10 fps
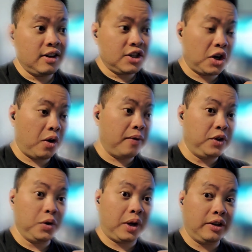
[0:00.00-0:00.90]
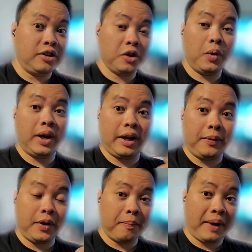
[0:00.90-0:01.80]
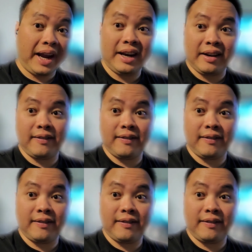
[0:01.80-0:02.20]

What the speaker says: So if you can do it, if you can pay it in